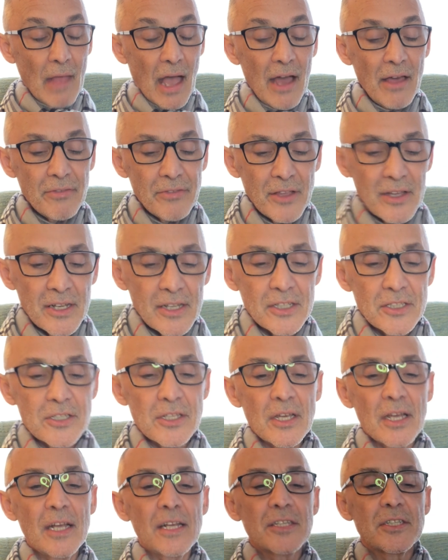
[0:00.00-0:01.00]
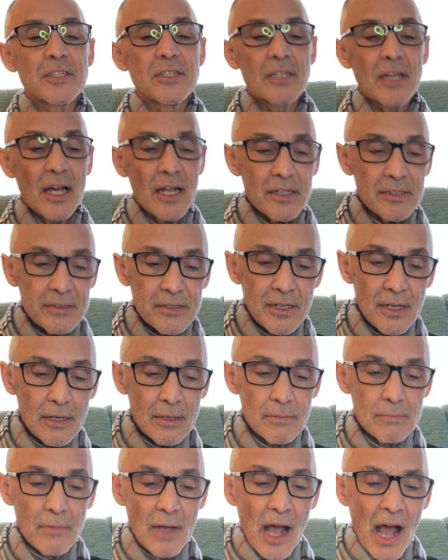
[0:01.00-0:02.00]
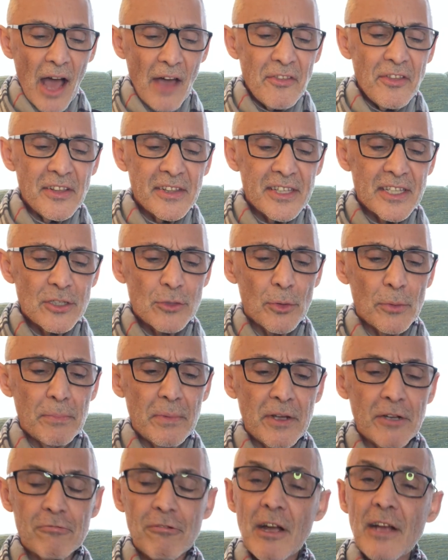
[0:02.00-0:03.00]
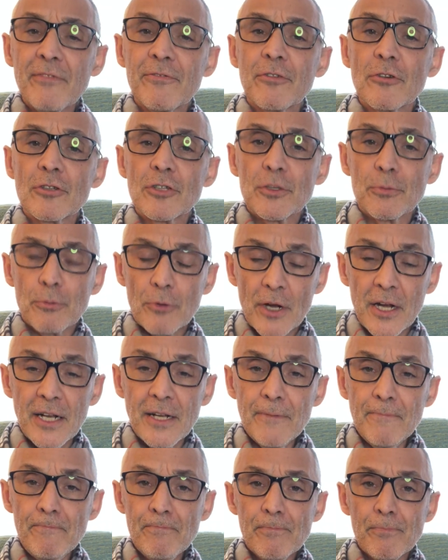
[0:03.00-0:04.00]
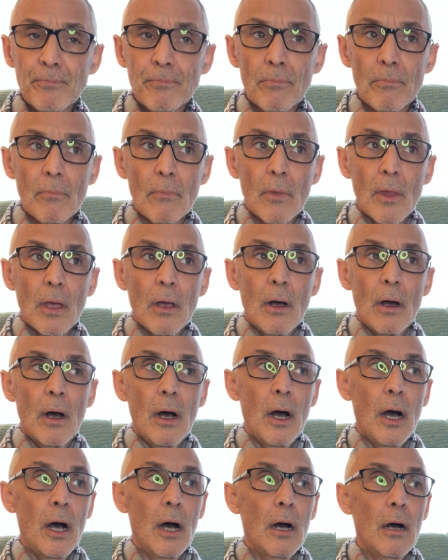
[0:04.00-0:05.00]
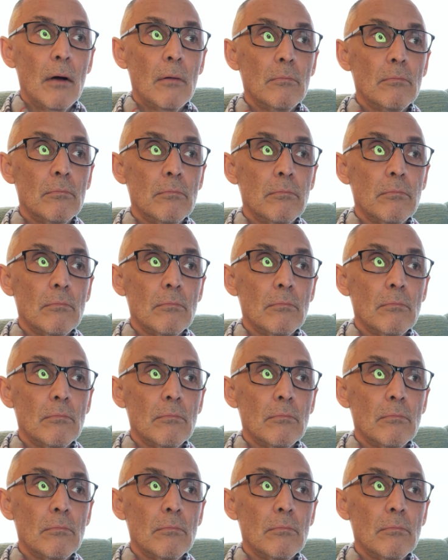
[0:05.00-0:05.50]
think it's got, I think this would be great for spring. Now